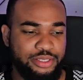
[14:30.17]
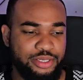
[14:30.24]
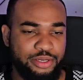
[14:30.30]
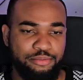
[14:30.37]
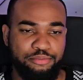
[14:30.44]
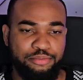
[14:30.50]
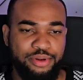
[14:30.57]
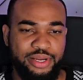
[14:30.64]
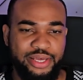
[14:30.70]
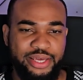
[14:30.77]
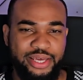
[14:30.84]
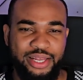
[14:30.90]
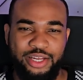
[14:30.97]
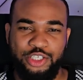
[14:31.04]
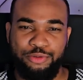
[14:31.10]
and
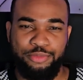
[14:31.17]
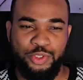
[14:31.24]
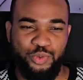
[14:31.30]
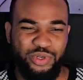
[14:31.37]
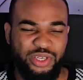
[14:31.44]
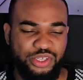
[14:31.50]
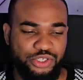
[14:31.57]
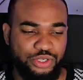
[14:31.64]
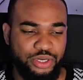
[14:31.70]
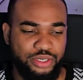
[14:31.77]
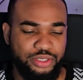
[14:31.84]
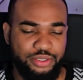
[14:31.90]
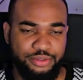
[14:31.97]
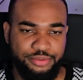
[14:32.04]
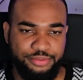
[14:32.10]
play a little bit with the
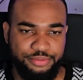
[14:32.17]
sun.